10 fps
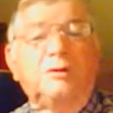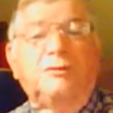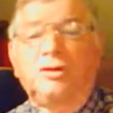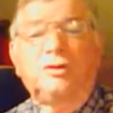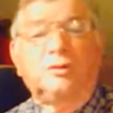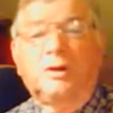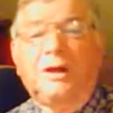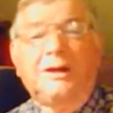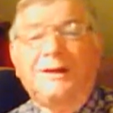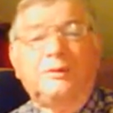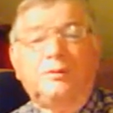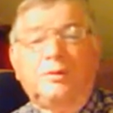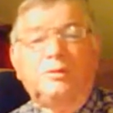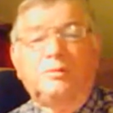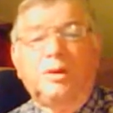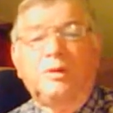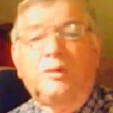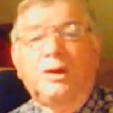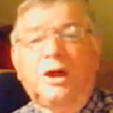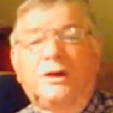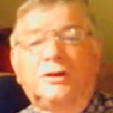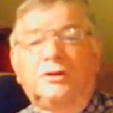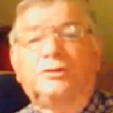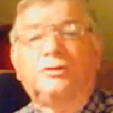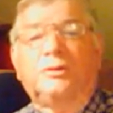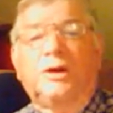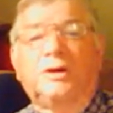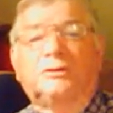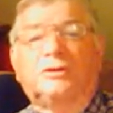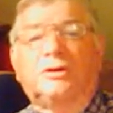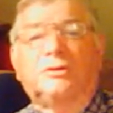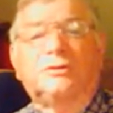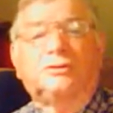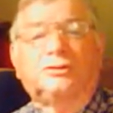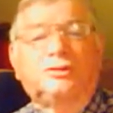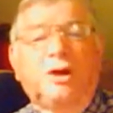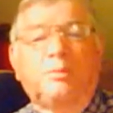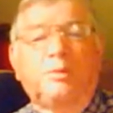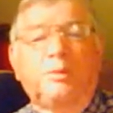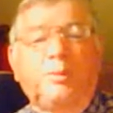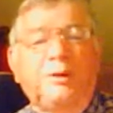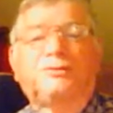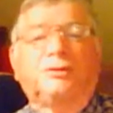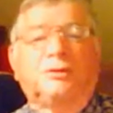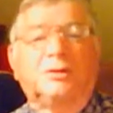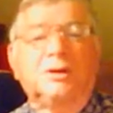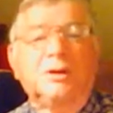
For you and I, it wouldn't be. We got to go through an act of Congress to sharpen a pencil.